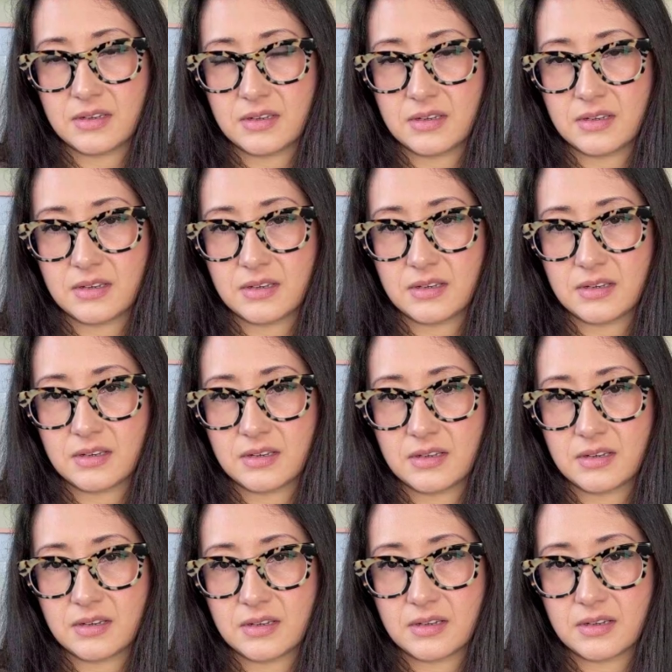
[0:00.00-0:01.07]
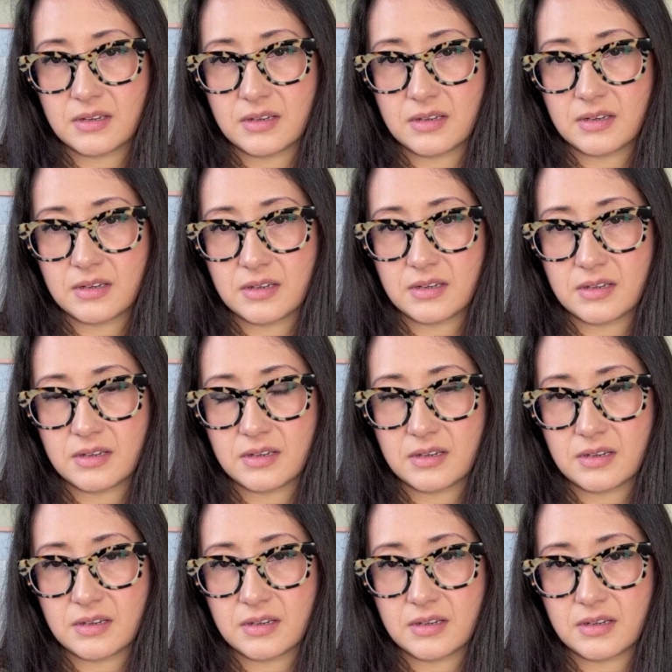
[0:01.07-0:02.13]

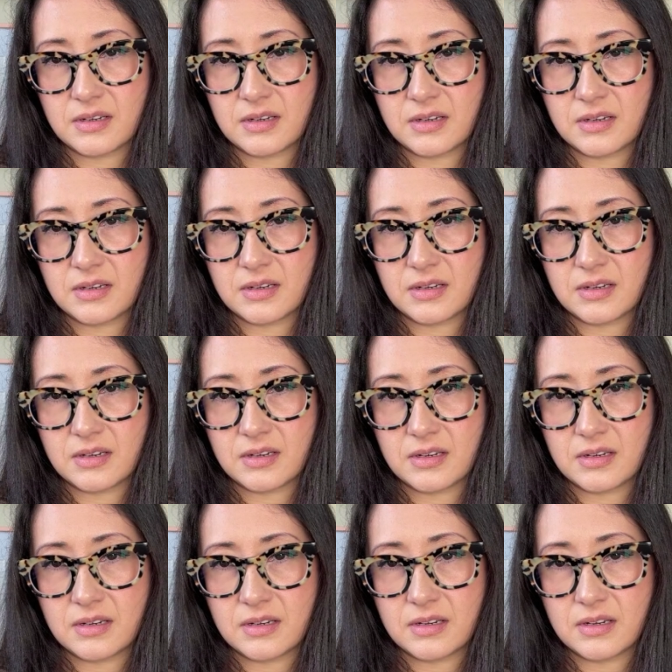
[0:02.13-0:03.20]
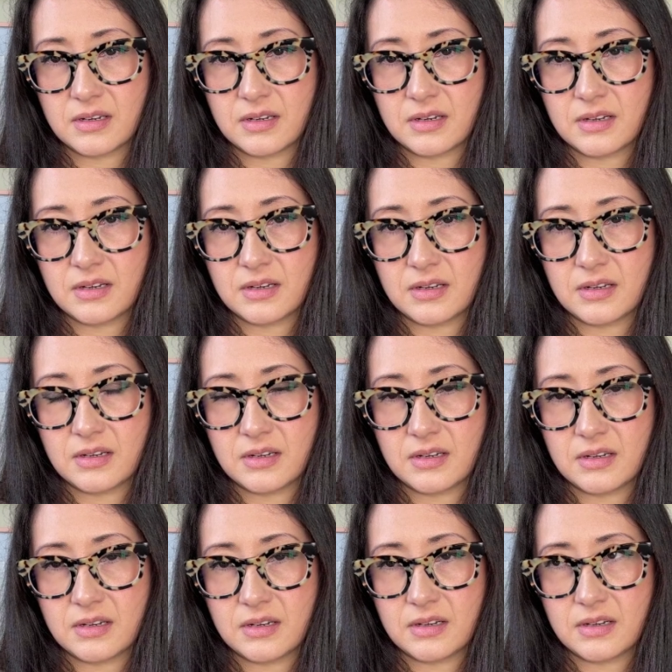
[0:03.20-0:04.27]

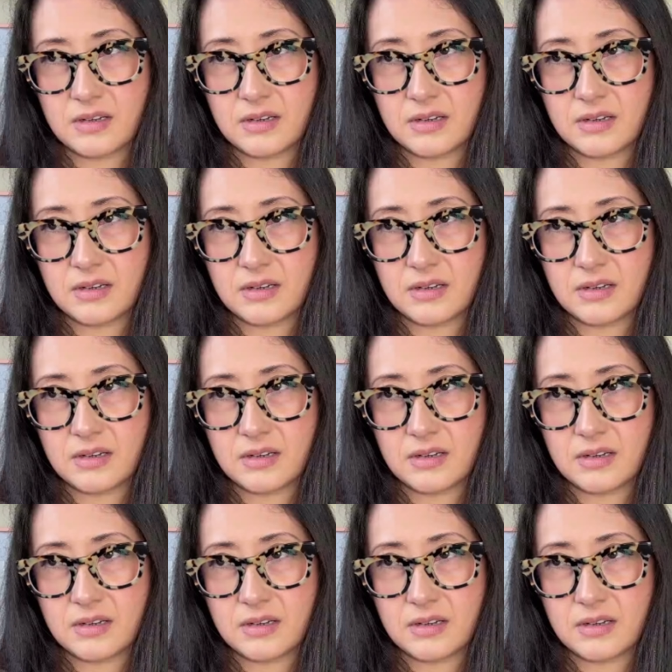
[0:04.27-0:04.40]
(silent)